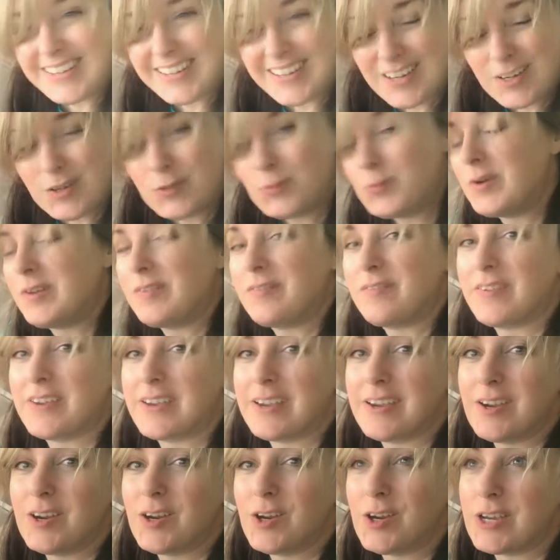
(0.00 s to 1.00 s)
know, we
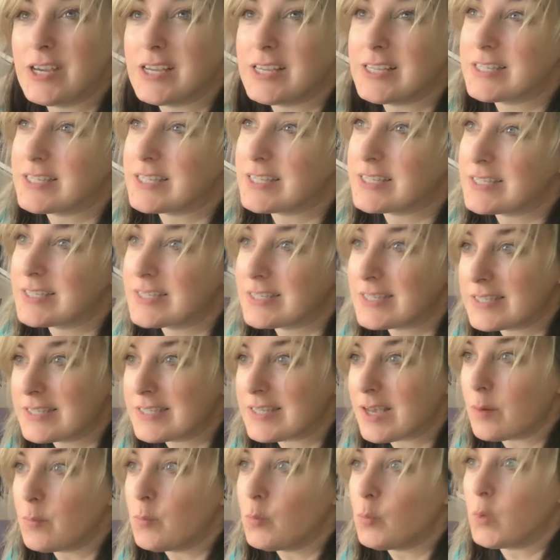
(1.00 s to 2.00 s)
figure it's
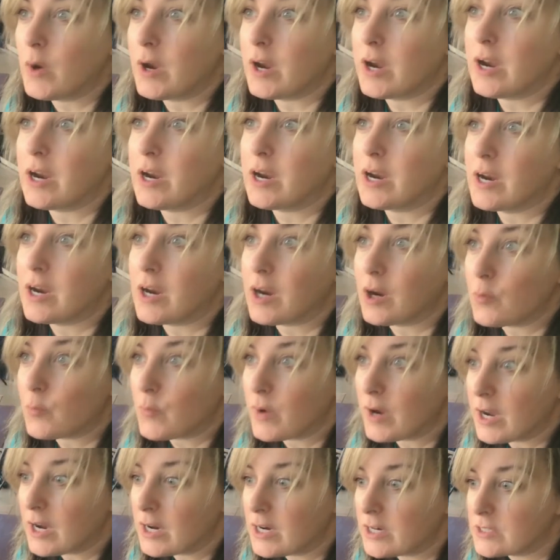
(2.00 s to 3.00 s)
somewhere
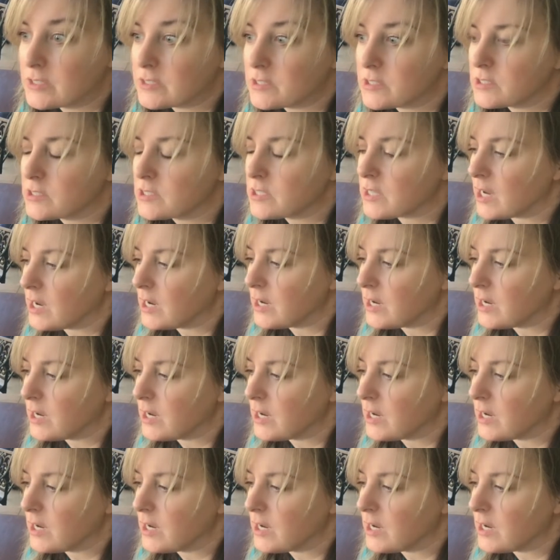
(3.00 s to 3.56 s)
around